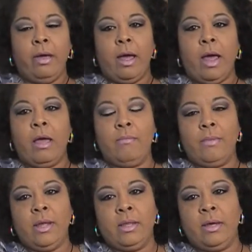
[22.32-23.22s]
um,
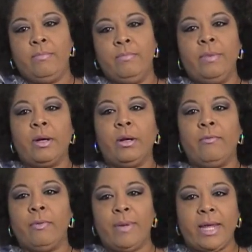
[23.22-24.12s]
in the middle
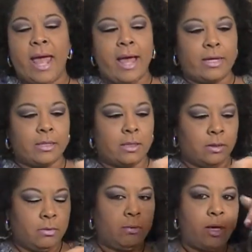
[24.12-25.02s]
of the BX,
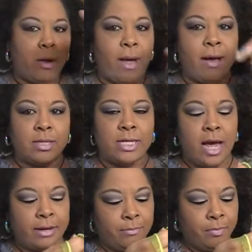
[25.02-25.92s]
you know,
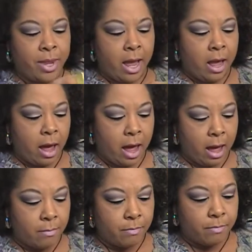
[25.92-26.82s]
outside.
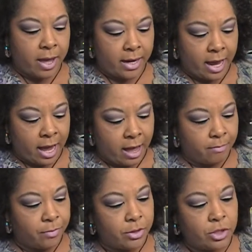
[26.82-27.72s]
Um, but
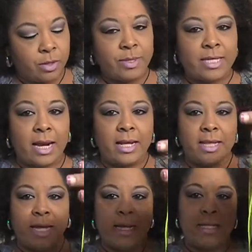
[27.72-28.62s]
um, she was selling
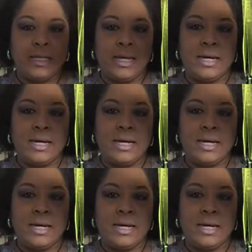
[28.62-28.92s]
these